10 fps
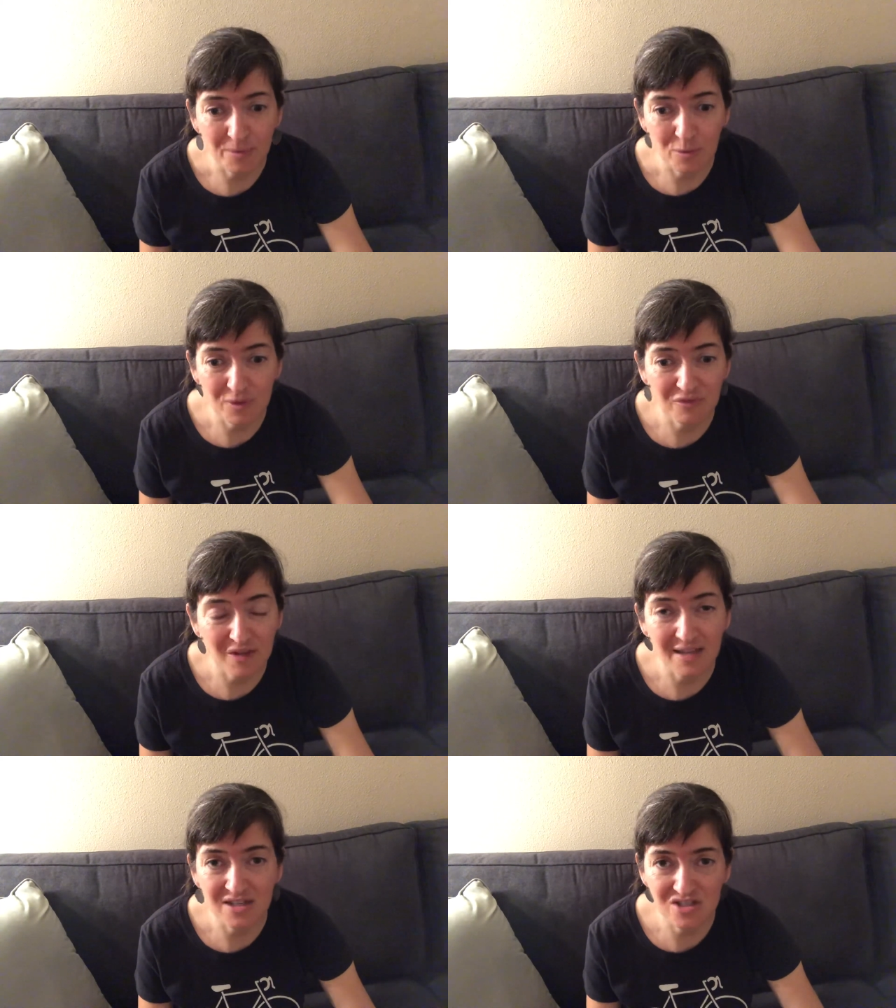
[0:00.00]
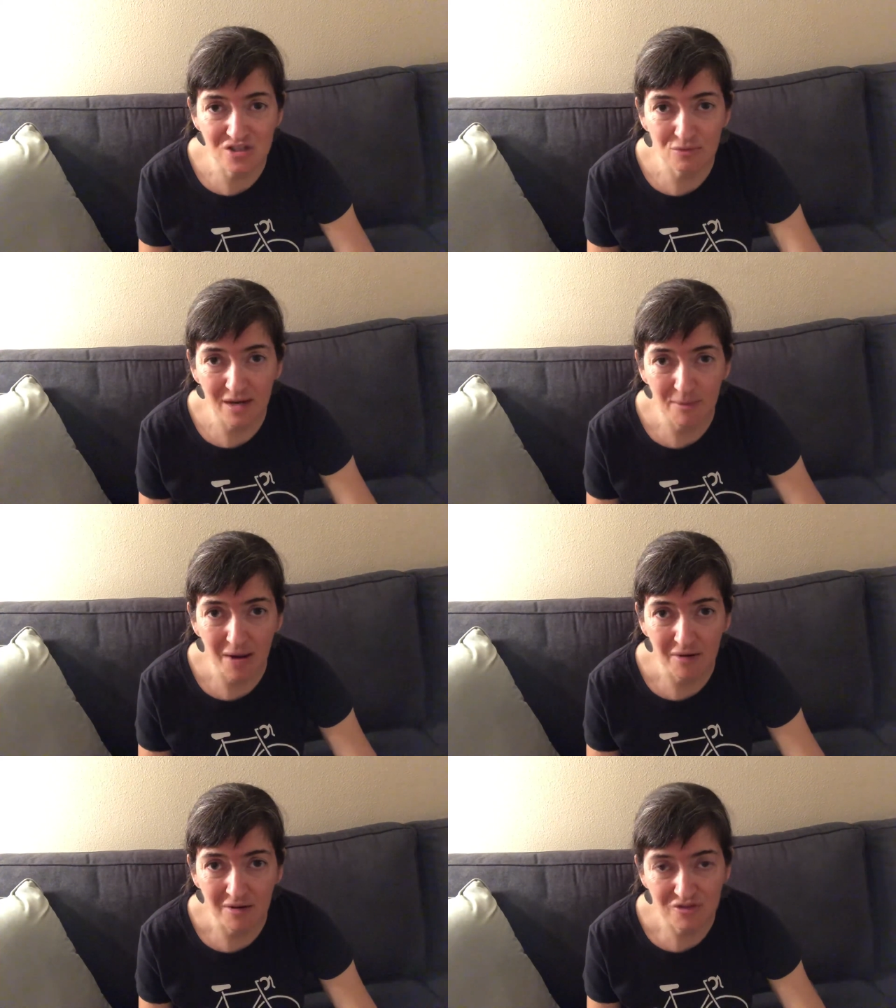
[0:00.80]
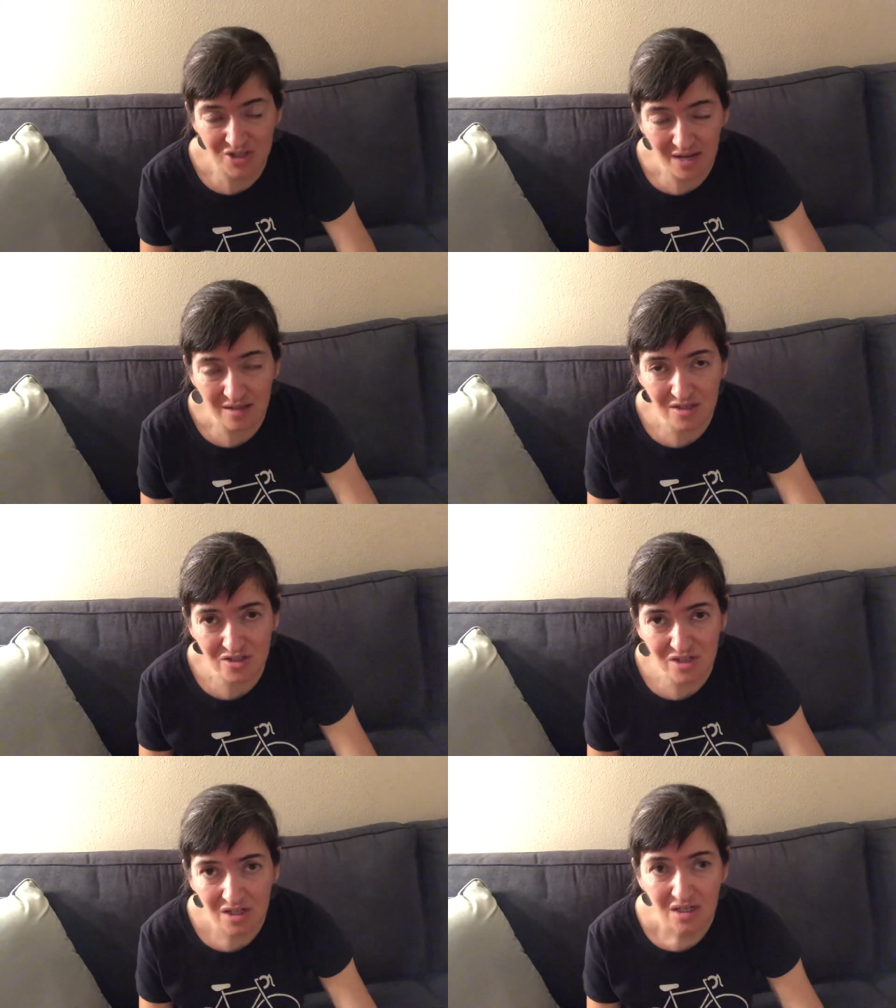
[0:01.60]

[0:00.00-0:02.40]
It felt like just the right amount of challenge.